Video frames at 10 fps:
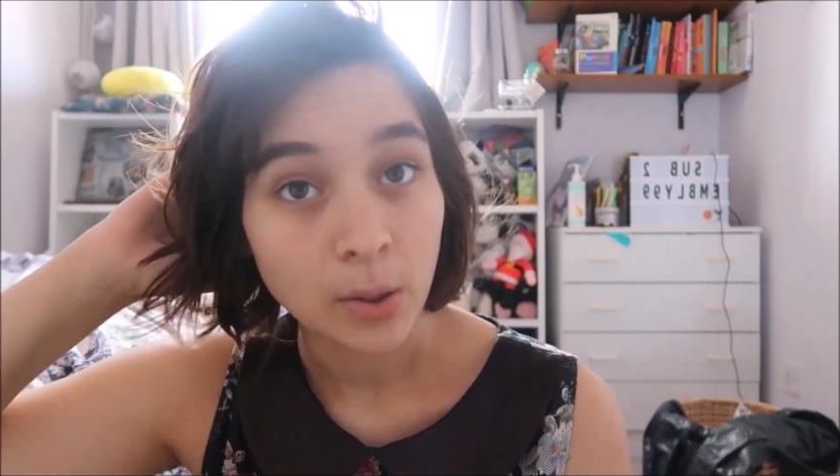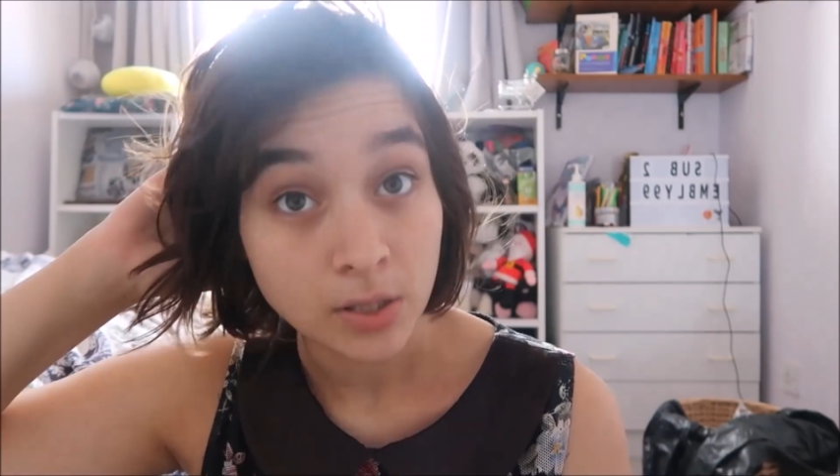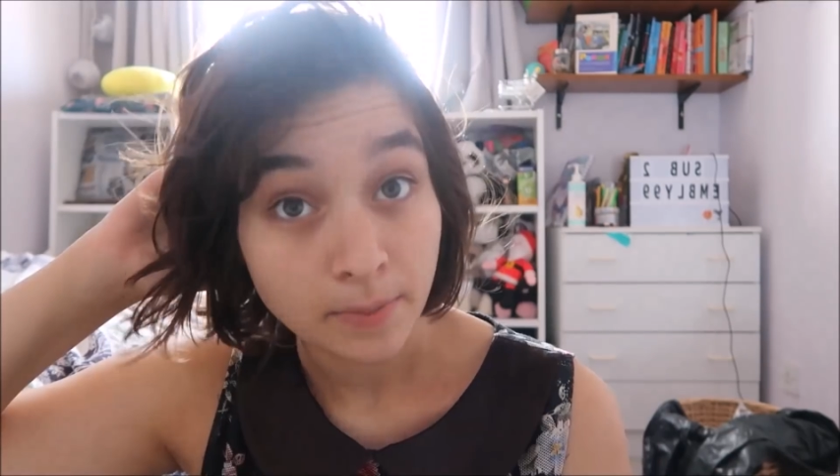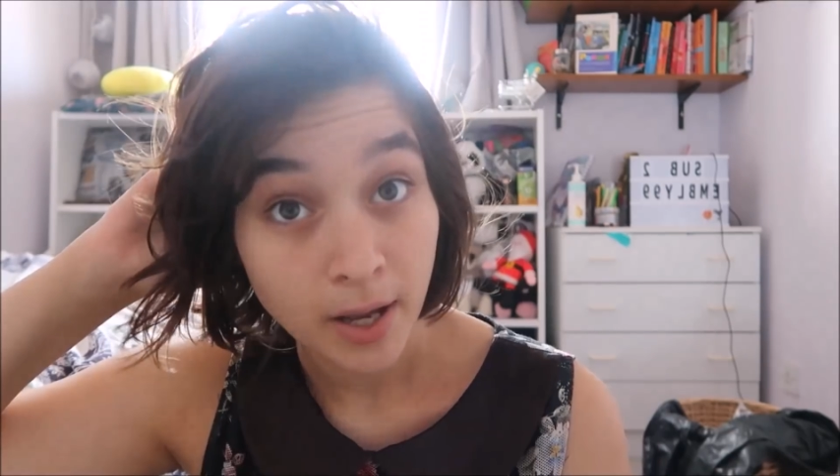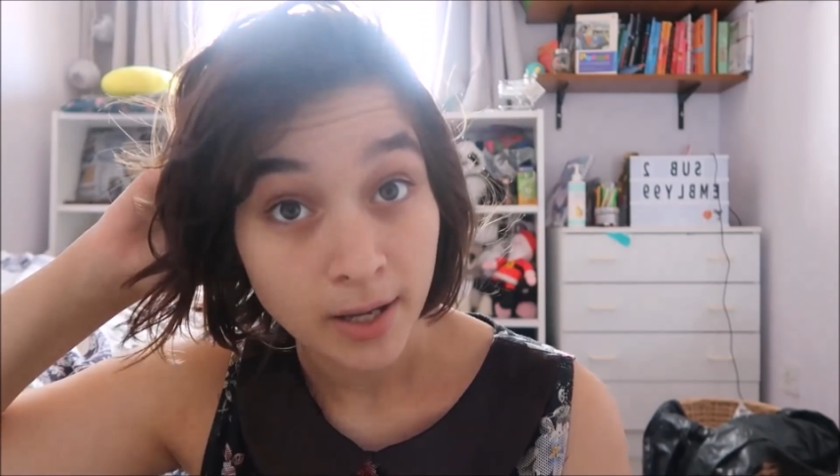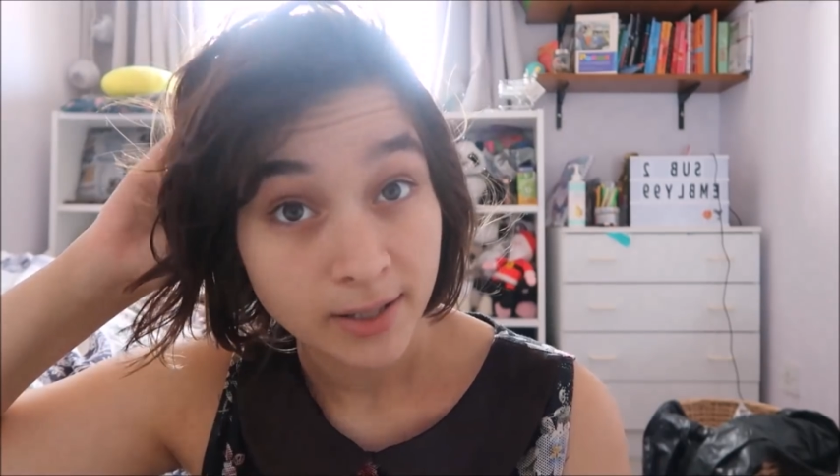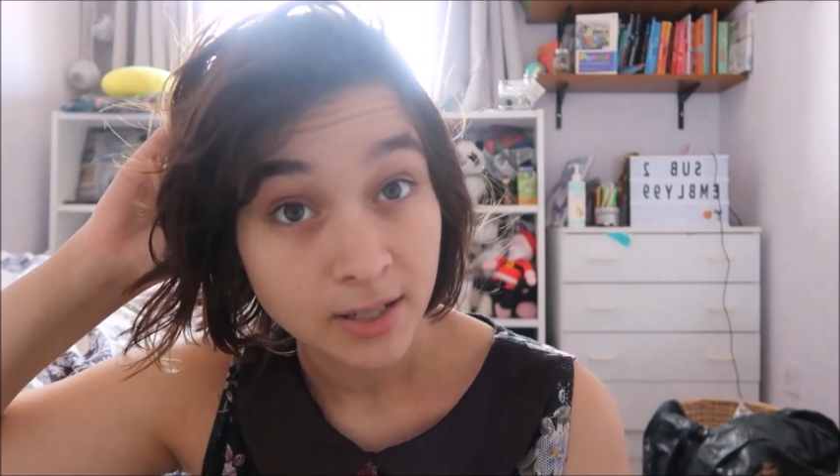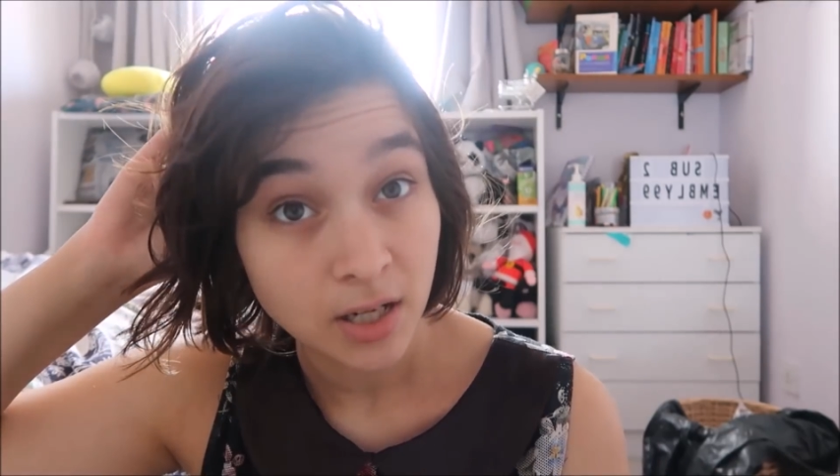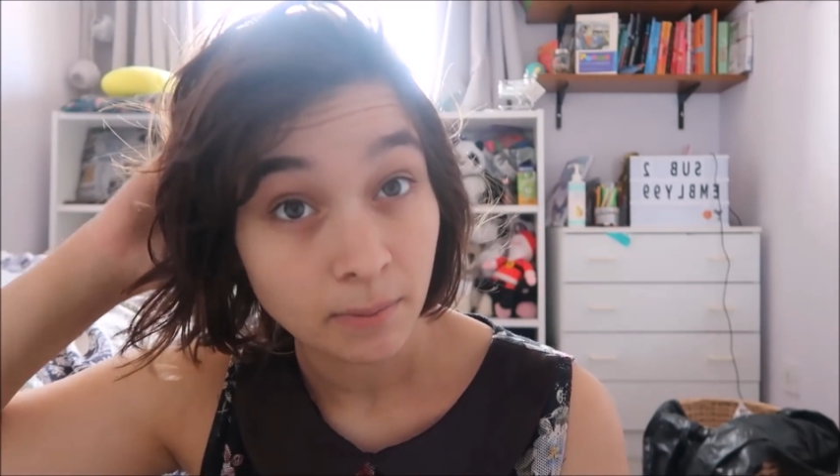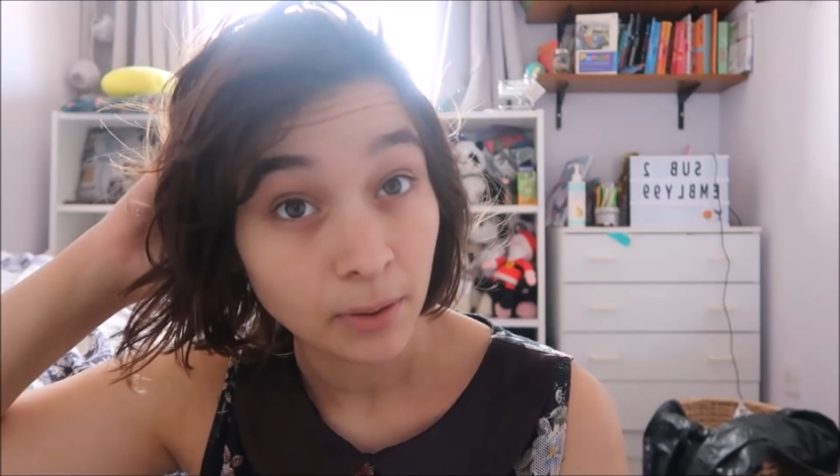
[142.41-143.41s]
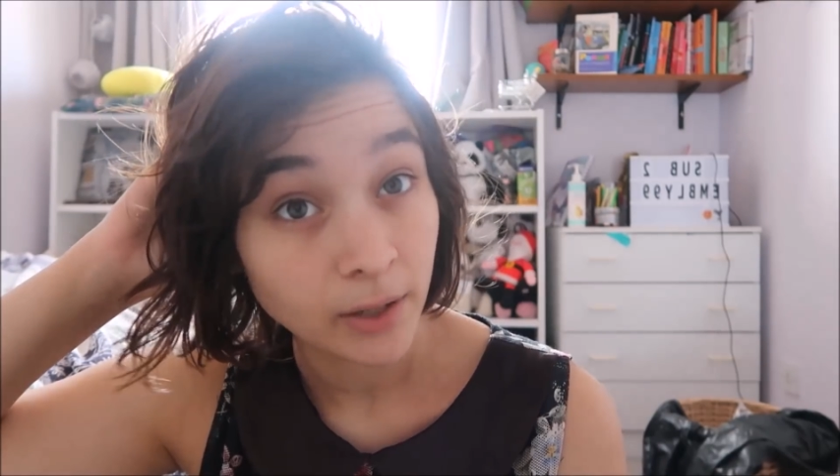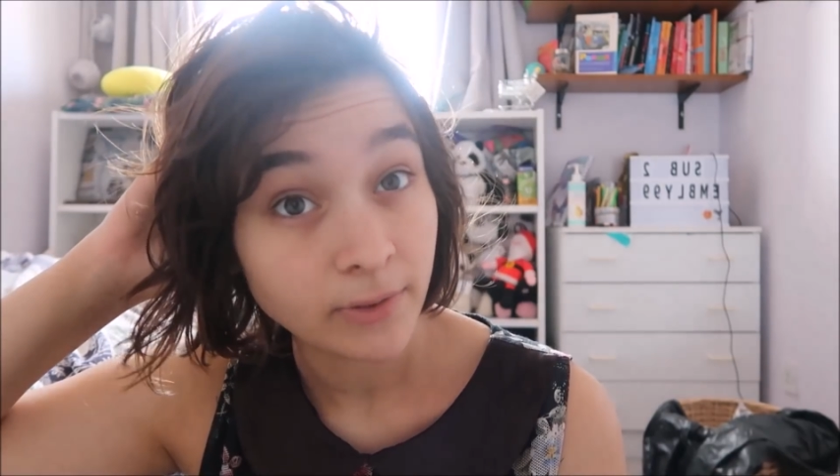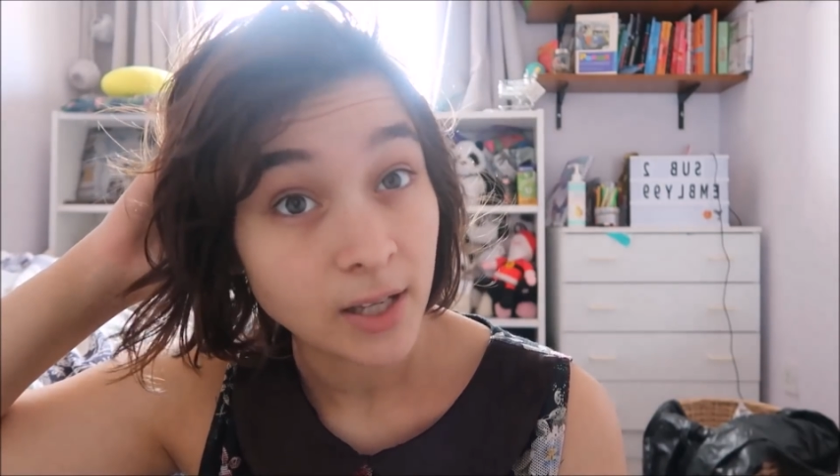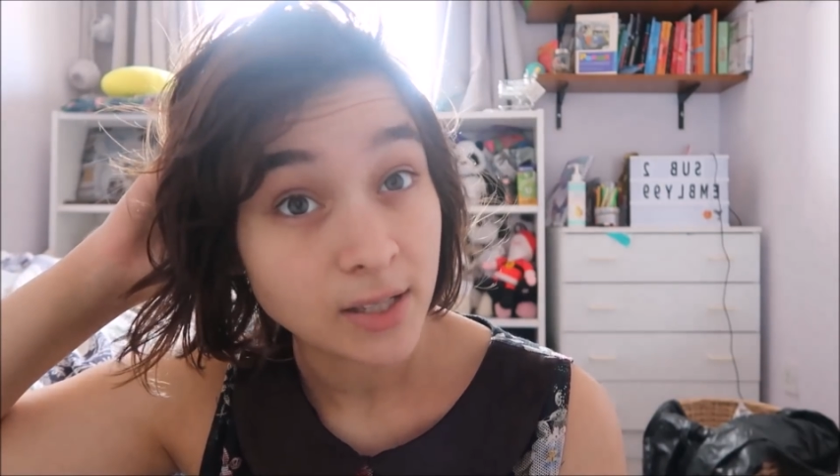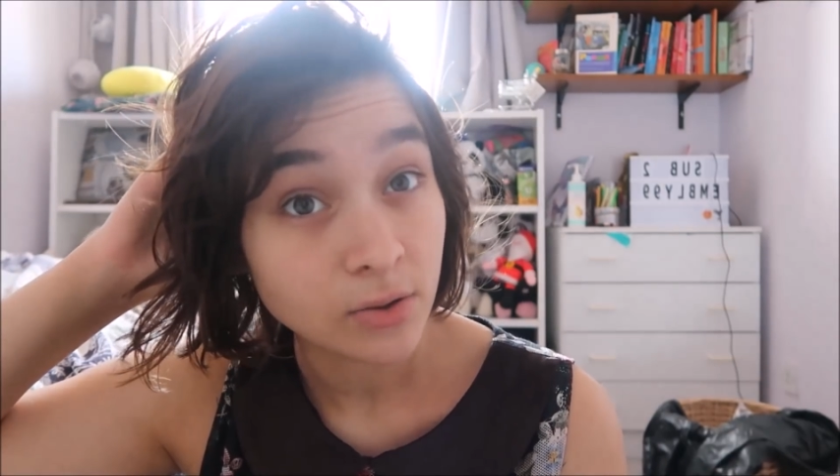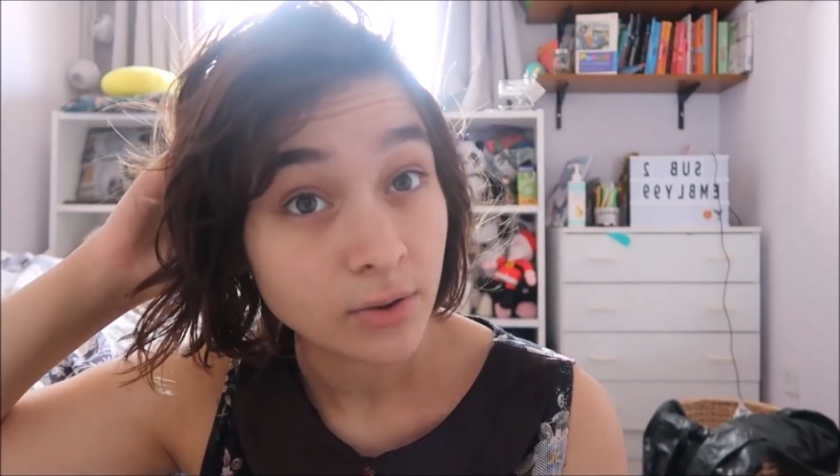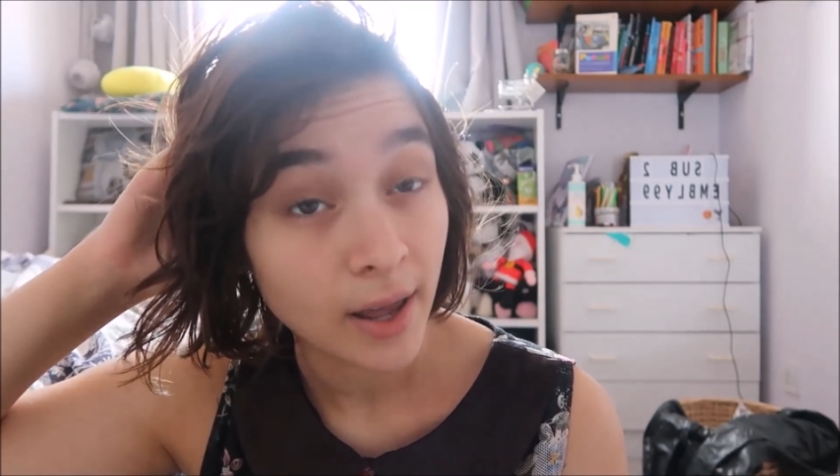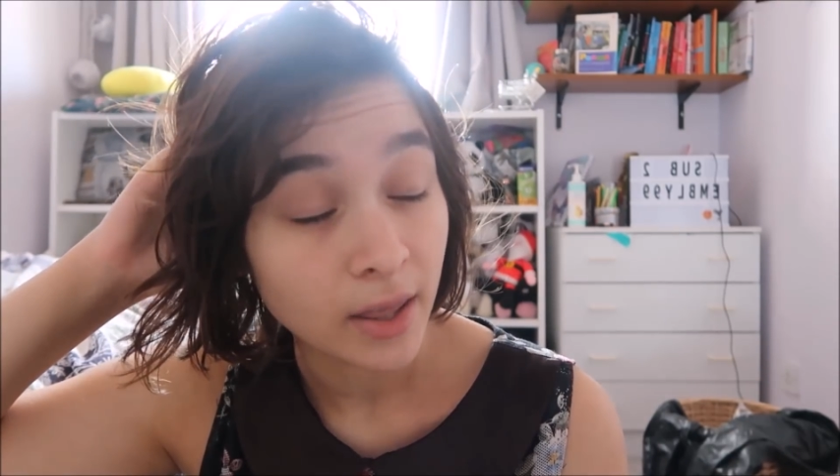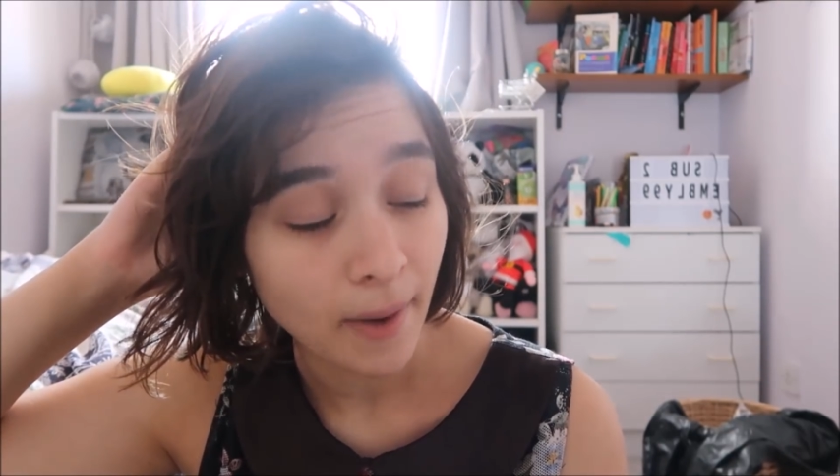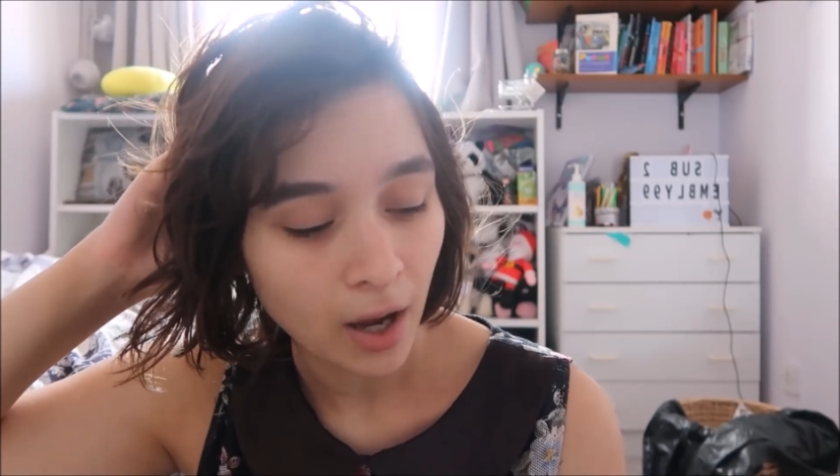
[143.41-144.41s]
there was a burst blood vessel
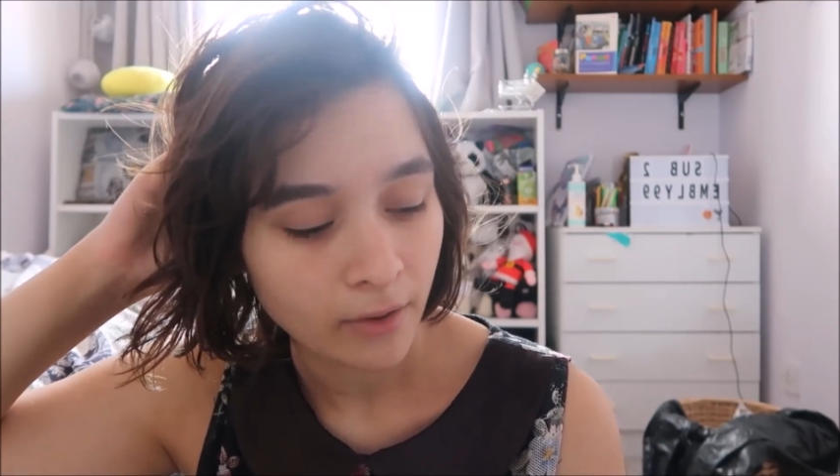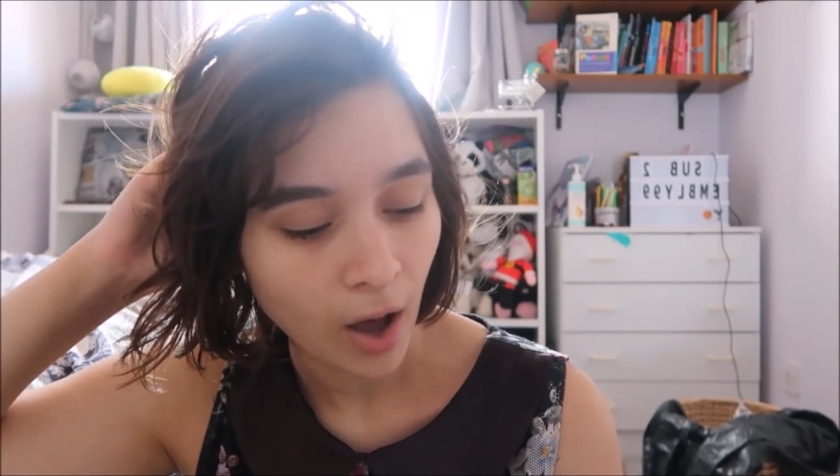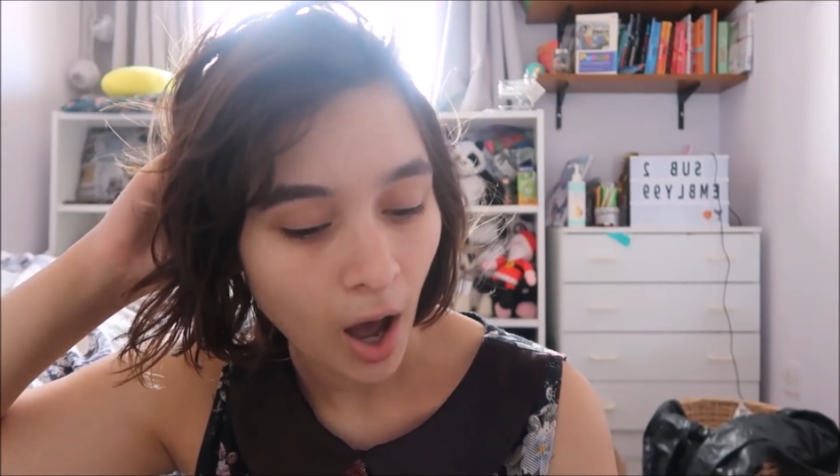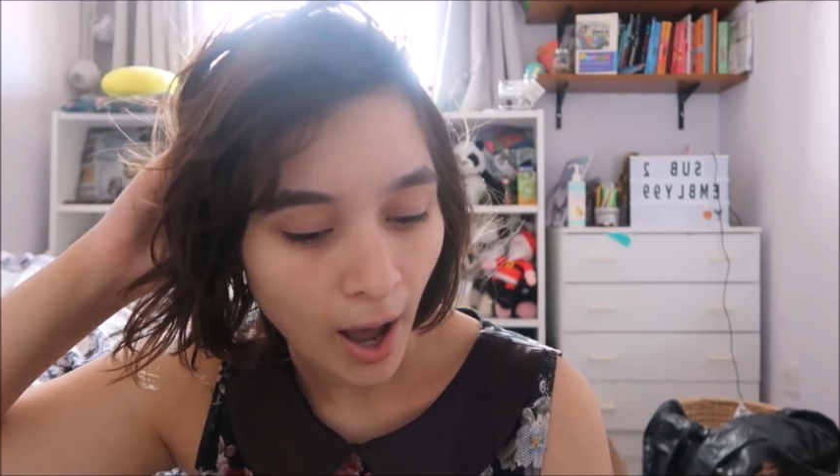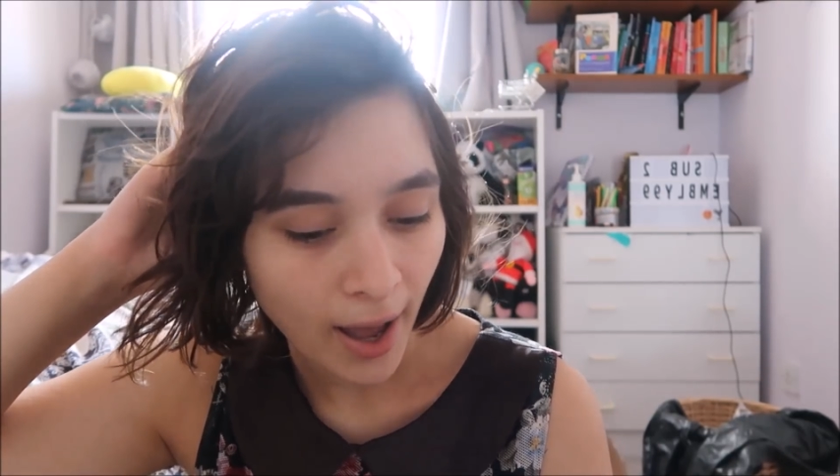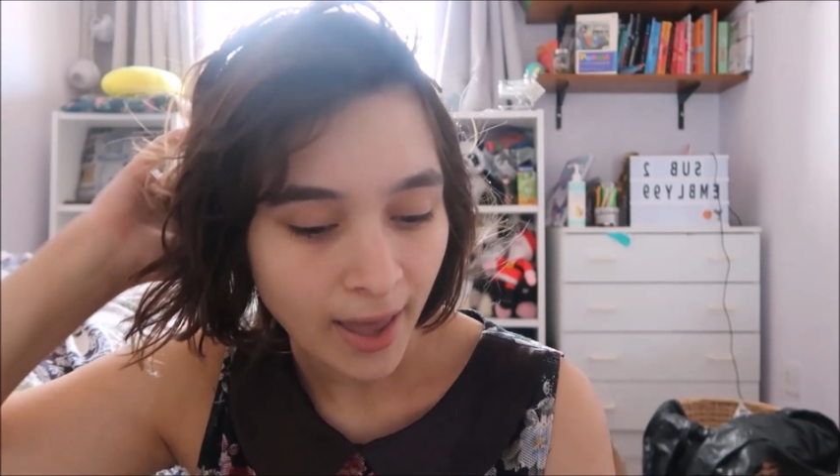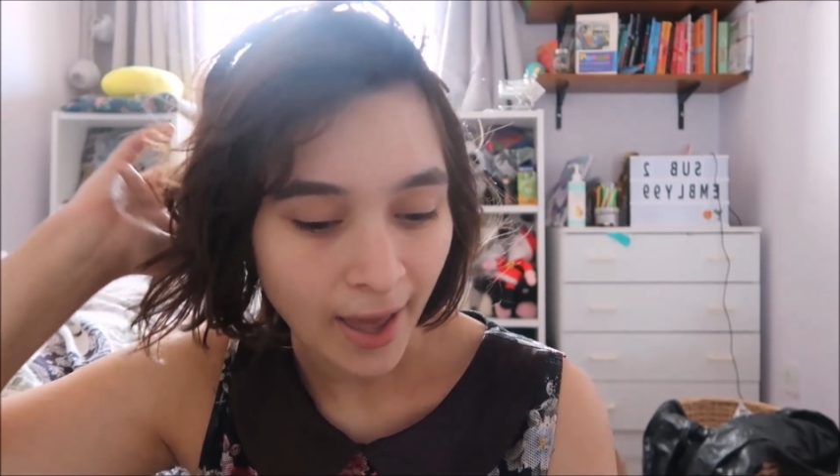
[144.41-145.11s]
in the back of her eye,